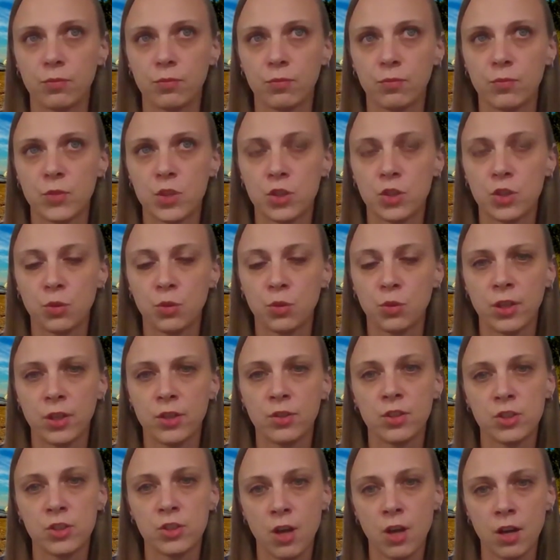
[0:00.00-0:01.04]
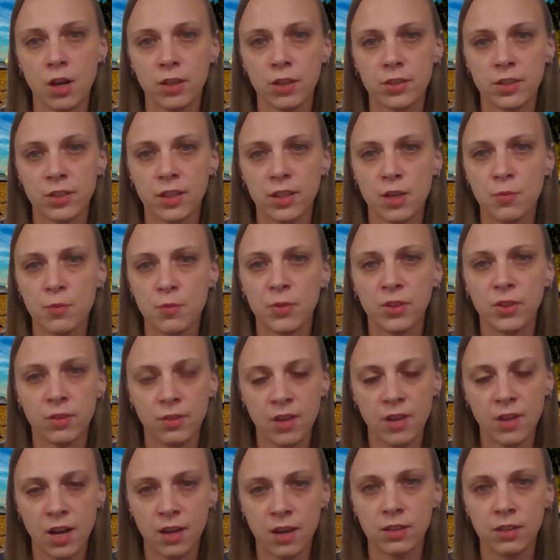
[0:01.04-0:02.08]
to where you can talk to them and they're
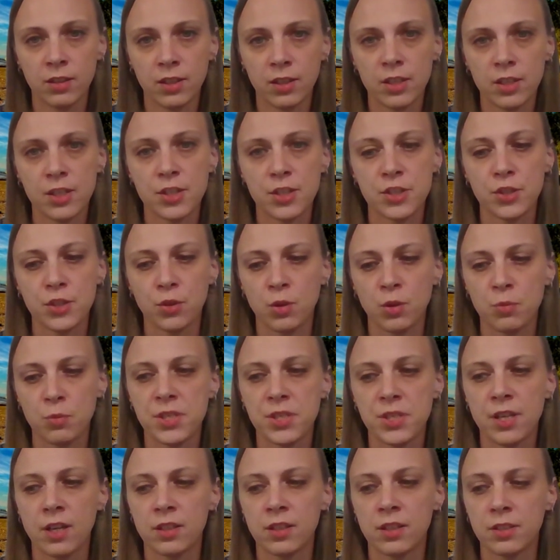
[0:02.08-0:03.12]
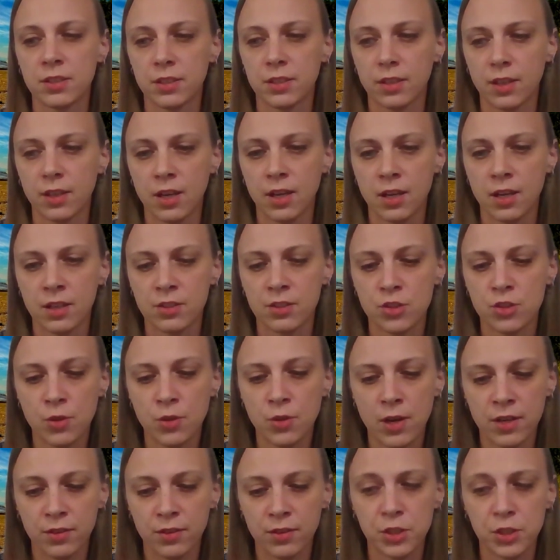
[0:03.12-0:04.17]
not so upset, and
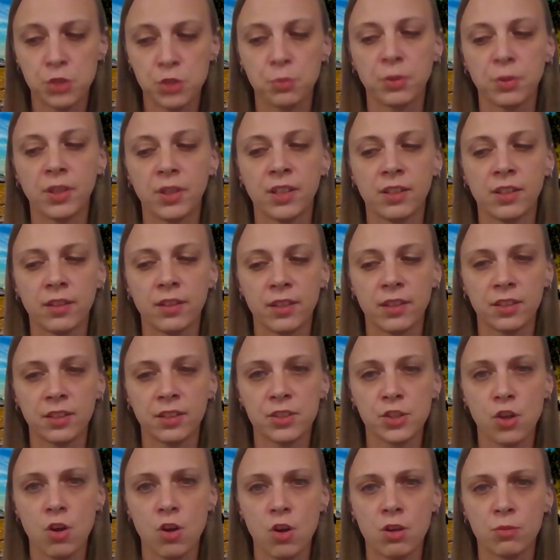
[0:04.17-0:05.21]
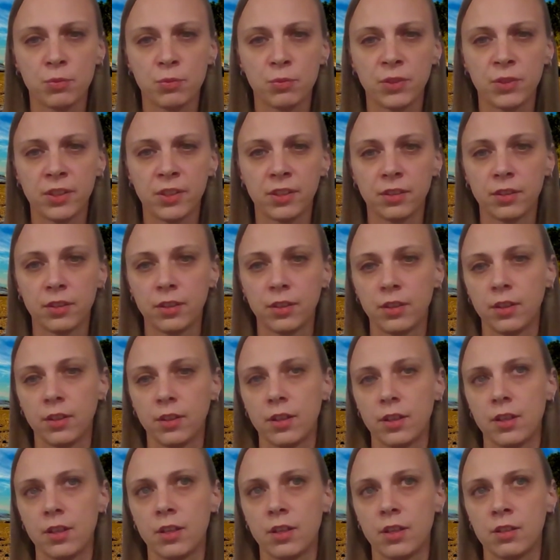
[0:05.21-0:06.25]
try to explain things calmly.
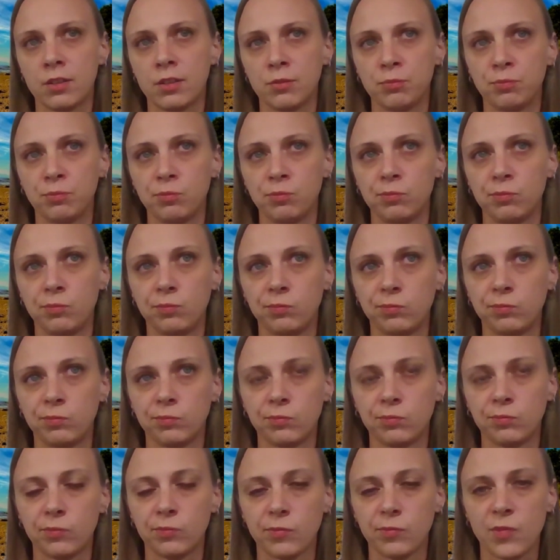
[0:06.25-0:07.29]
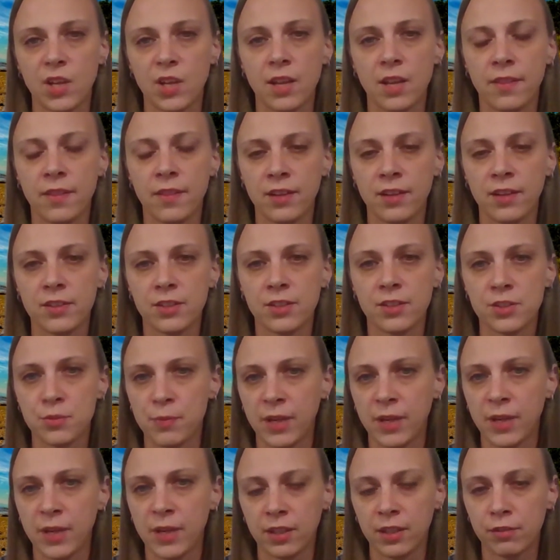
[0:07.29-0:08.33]
Um, and that does
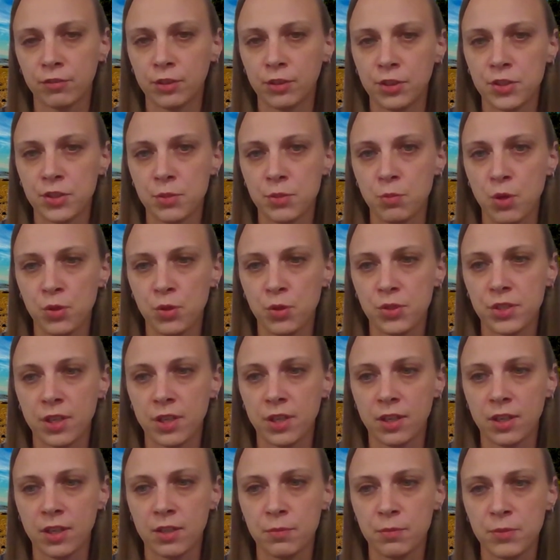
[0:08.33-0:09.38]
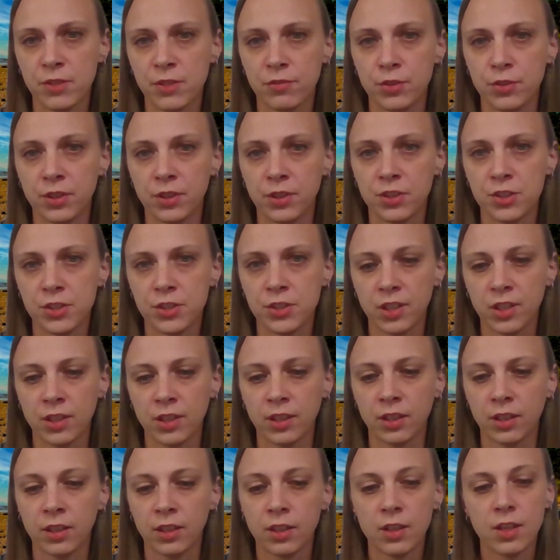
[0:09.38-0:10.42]
make a difference most times if you can just kind
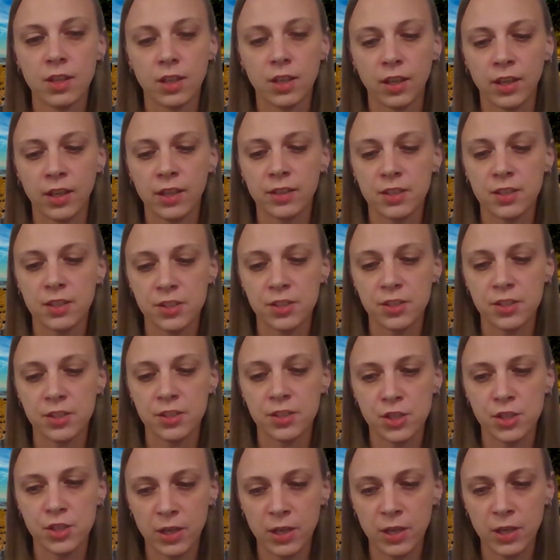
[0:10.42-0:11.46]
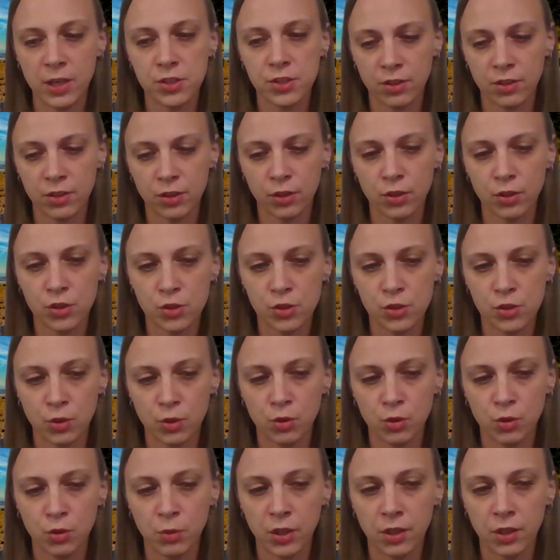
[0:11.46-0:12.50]
of get the situation under
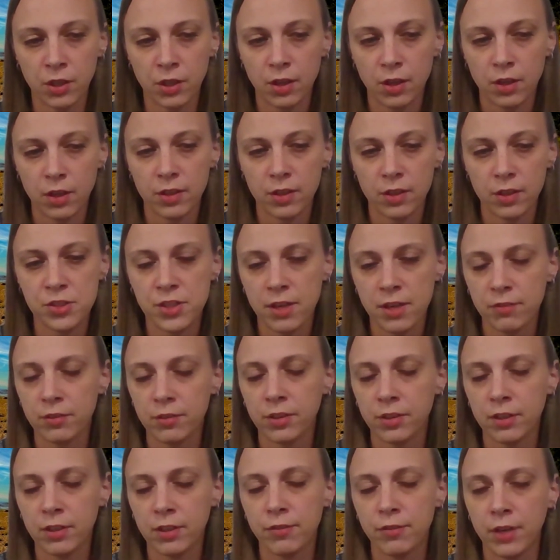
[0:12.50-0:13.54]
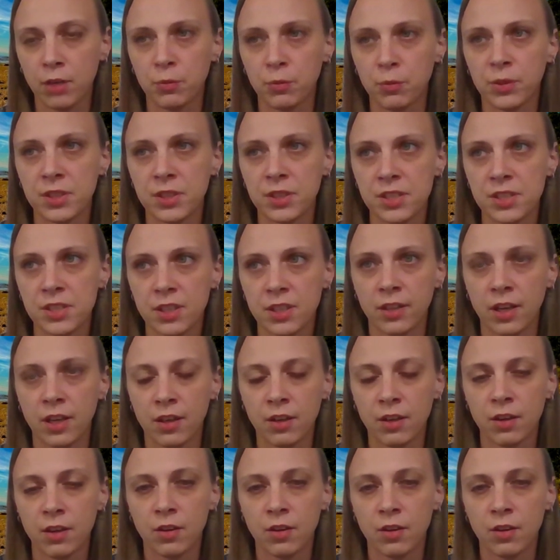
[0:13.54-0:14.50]
control. But there's definitely families there that